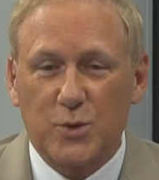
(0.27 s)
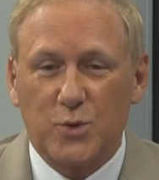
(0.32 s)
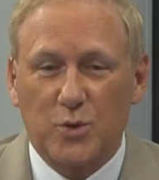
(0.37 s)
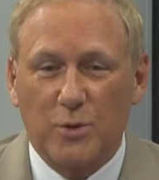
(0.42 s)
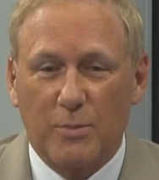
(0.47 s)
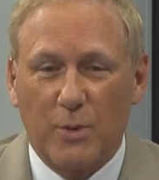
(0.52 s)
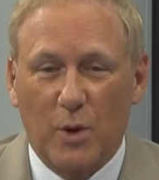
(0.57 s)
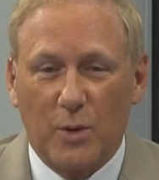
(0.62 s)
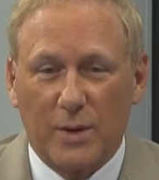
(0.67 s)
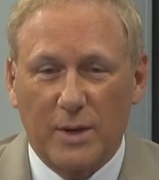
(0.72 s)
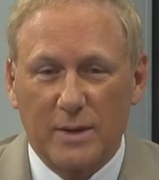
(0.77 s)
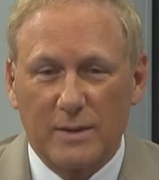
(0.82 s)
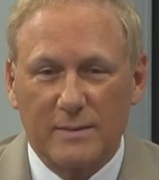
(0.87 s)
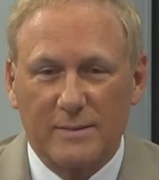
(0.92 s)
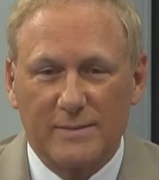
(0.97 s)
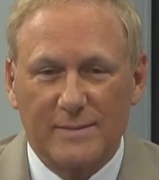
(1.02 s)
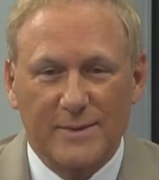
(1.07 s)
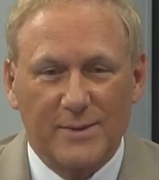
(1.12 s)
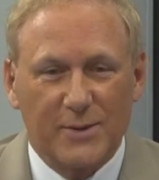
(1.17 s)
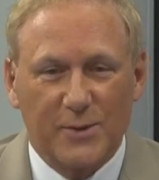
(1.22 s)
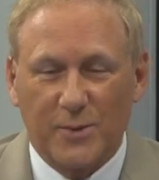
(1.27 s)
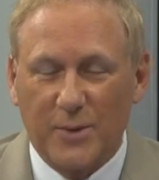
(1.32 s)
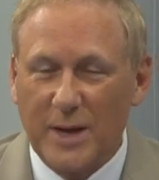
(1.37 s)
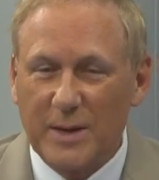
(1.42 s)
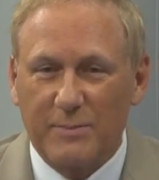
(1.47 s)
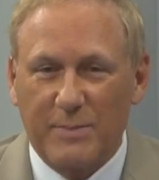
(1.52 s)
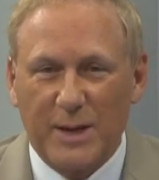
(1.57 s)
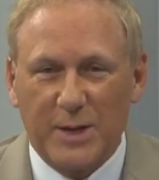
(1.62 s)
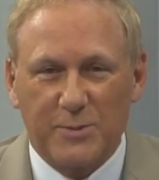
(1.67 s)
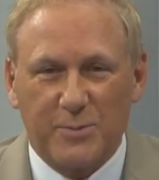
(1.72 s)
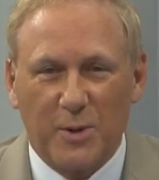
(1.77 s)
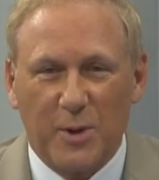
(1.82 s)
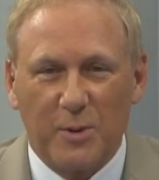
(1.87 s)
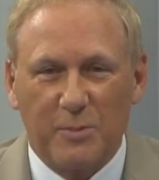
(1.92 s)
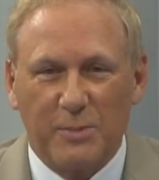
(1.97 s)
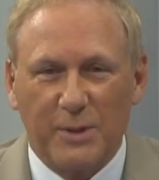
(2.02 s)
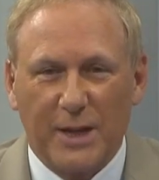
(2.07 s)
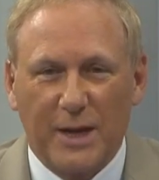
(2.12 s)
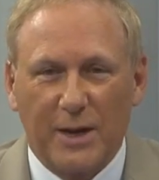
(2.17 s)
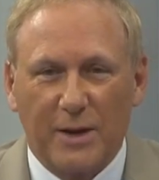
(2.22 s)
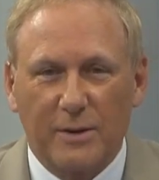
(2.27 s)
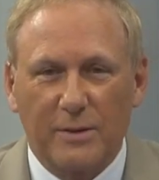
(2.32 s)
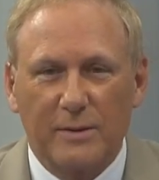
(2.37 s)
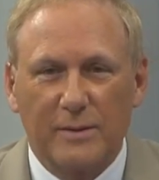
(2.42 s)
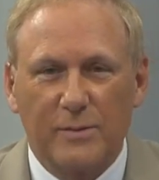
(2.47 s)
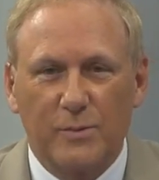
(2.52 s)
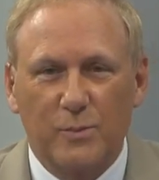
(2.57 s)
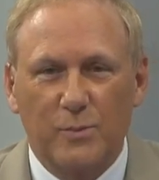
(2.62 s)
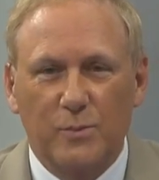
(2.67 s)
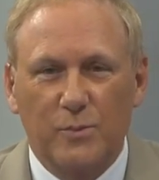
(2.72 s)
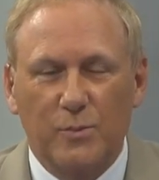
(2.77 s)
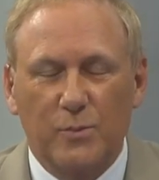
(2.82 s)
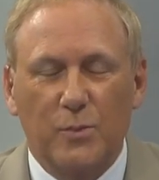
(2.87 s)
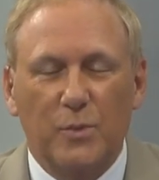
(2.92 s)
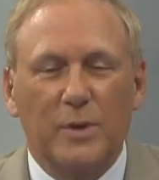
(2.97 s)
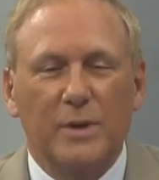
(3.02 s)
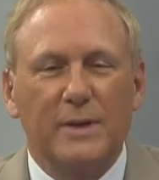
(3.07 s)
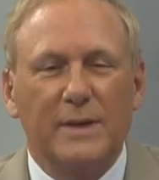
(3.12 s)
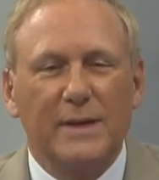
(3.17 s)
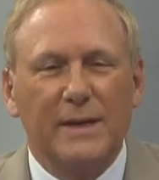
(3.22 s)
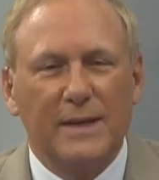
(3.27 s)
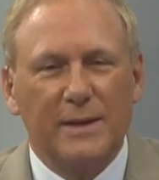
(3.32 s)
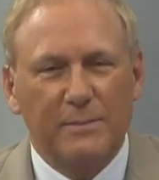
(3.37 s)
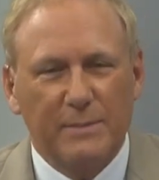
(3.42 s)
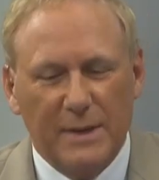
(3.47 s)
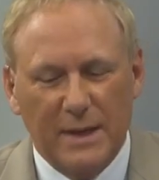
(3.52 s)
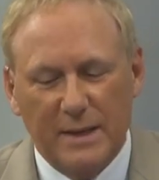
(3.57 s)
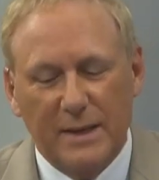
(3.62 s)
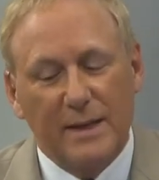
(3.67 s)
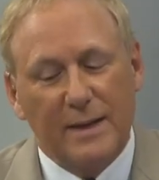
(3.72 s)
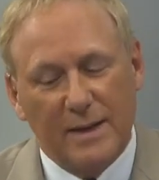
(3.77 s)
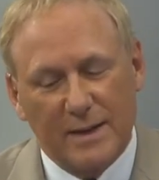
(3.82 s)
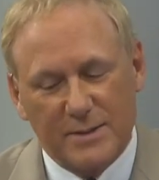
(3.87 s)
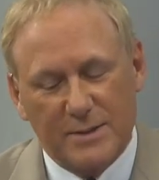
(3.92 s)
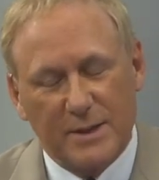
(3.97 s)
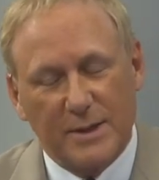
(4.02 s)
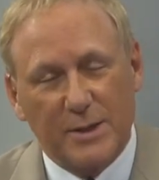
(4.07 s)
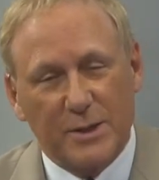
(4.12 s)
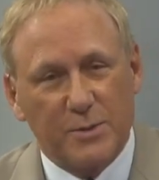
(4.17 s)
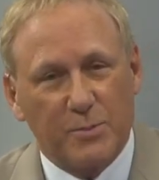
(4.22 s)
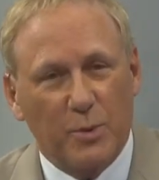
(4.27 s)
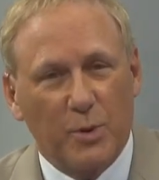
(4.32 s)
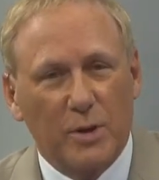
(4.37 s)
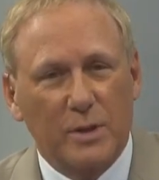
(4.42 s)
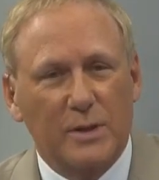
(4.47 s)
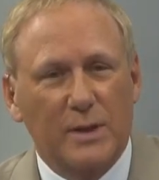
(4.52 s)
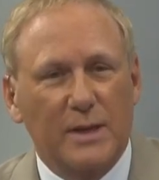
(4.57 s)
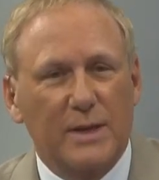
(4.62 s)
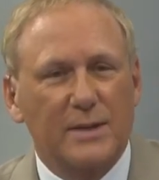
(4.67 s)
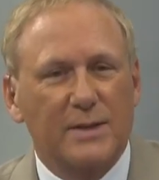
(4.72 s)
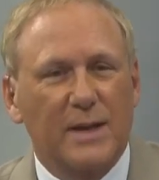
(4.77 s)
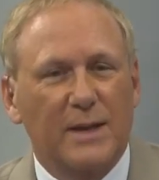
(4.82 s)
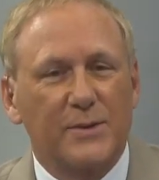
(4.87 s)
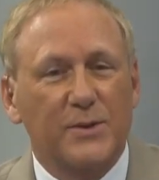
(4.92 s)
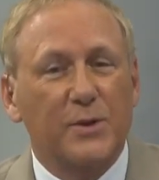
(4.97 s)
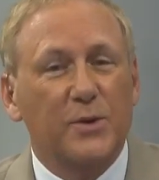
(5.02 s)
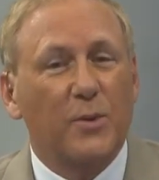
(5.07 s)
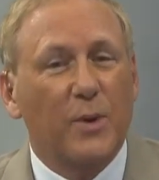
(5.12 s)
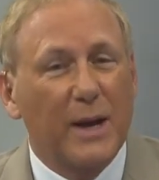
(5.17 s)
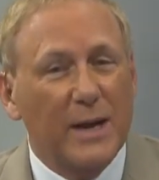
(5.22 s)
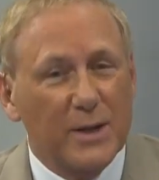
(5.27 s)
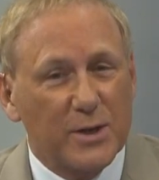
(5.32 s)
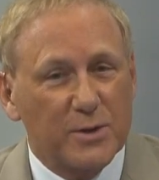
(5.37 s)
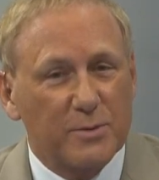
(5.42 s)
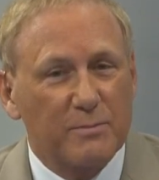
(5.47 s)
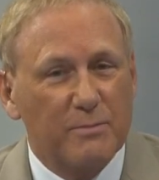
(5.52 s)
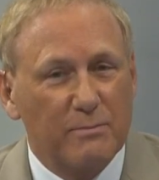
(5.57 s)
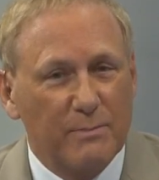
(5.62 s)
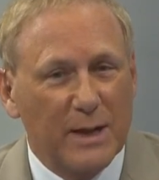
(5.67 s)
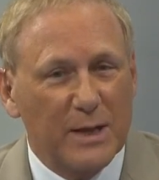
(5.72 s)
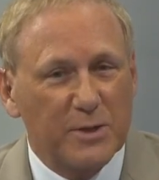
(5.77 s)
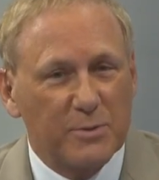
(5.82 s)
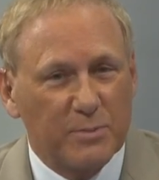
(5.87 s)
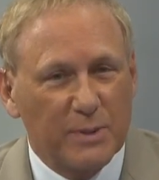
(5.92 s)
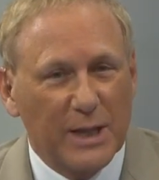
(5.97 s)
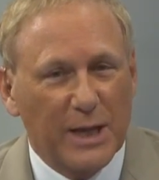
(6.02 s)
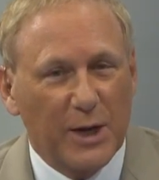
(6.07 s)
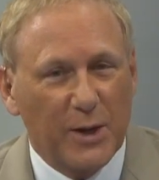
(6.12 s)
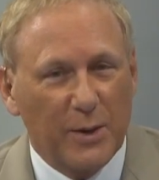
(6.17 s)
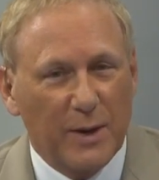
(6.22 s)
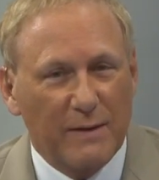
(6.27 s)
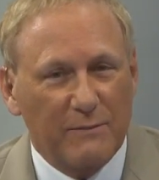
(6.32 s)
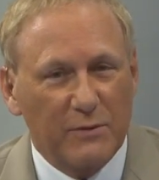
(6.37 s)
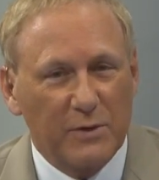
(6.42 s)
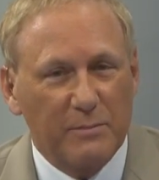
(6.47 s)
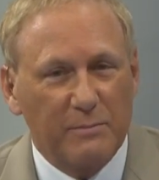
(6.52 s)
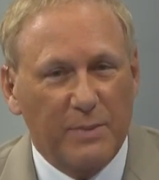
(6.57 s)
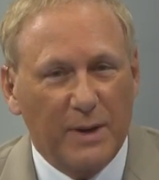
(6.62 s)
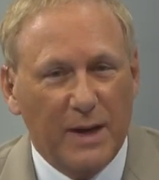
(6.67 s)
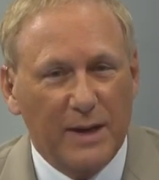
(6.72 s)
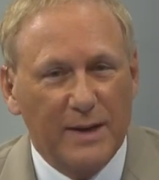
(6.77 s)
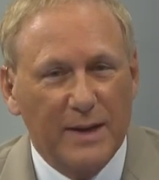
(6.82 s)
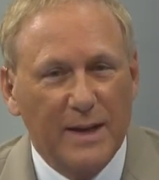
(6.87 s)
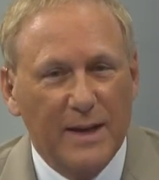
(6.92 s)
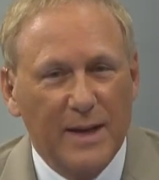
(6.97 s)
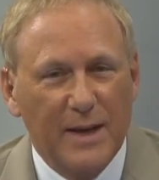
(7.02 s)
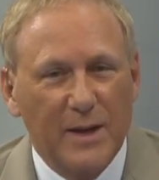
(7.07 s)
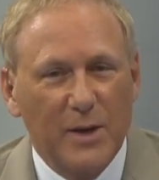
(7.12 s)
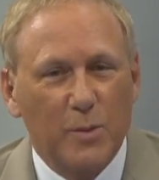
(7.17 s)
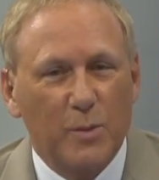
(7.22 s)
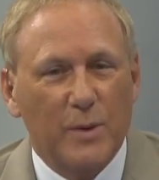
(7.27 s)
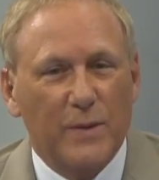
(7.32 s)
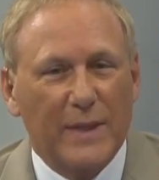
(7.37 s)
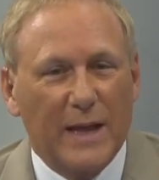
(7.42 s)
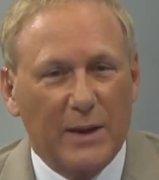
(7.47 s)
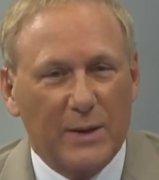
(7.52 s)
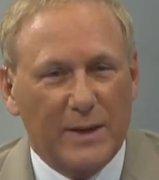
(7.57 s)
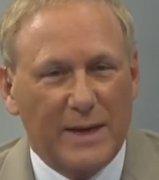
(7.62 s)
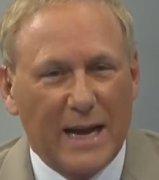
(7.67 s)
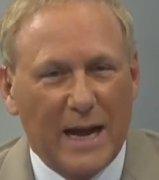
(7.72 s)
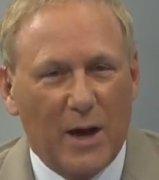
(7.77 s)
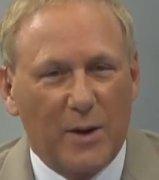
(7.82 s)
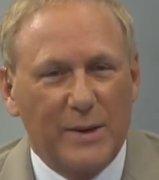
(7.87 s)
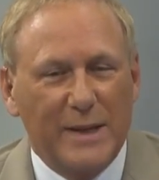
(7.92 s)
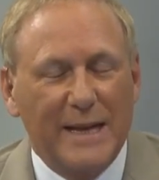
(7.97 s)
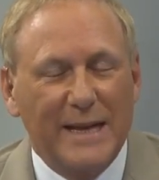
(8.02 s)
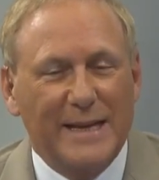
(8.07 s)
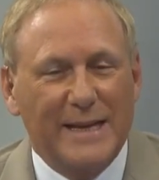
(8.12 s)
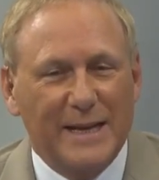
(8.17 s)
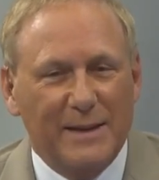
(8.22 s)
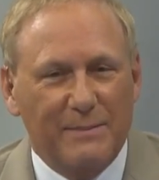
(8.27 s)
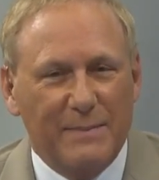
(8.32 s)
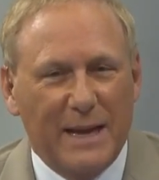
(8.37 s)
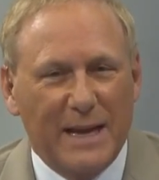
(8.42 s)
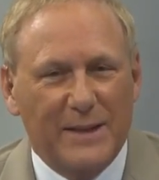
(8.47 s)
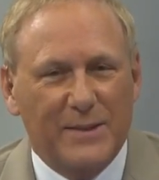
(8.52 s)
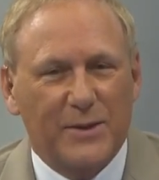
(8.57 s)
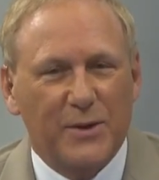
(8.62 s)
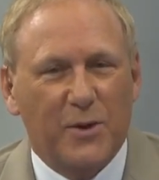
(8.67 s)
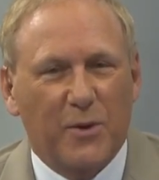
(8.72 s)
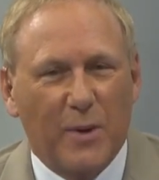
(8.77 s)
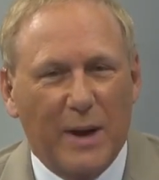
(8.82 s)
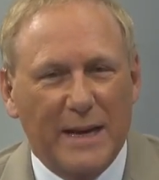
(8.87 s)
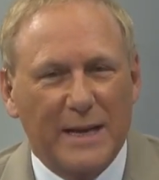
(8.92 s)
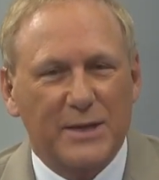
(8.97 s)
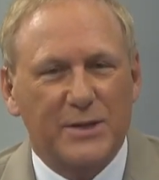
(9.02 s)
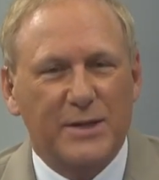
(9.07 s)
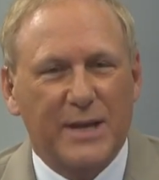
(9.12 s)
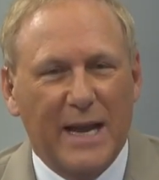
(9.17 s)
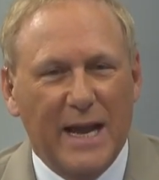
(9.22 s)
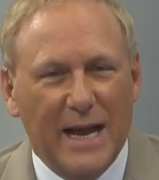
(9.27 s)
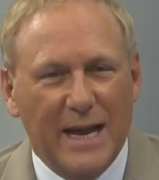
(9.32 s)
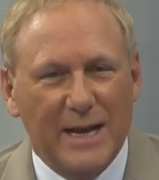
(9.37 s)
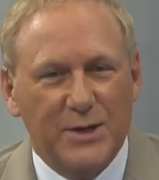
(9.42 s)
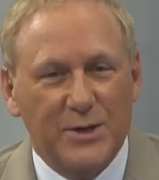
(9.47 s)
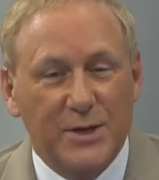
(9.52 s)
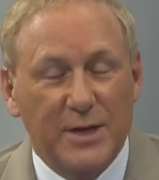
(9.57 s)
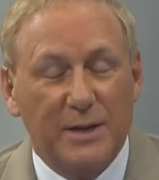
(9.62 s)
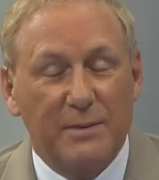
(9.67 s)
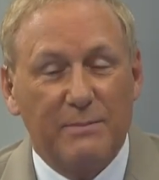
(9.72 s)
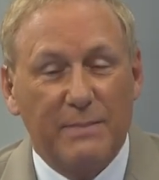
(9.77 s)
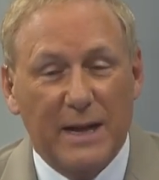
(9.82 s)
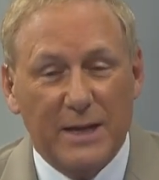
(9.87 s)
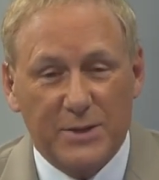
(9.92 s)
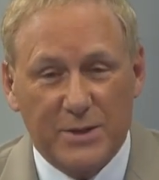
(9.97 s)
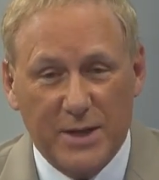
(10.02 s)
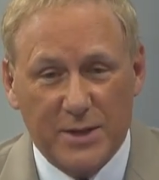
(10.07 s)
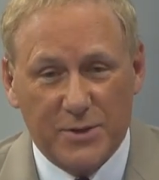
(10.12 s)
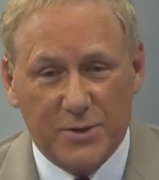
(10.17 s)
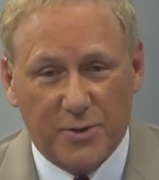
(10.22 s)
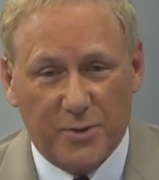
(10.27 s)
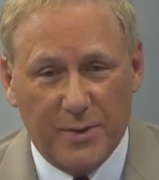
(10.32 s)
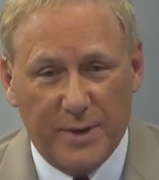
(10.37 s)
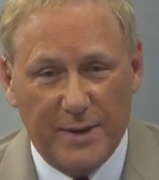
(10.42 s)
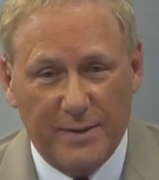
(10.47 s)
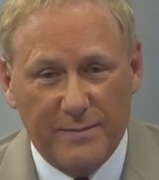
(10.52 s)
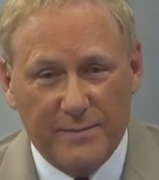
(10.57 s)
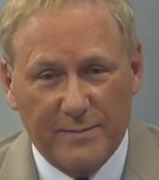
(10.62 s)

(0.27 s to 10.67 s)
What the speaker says: Swoboda, great baseball player, would admit, he does it in his book, that he's not the greatest Mets player ever, but without a doubt, he did make the greatest catch in Mets history.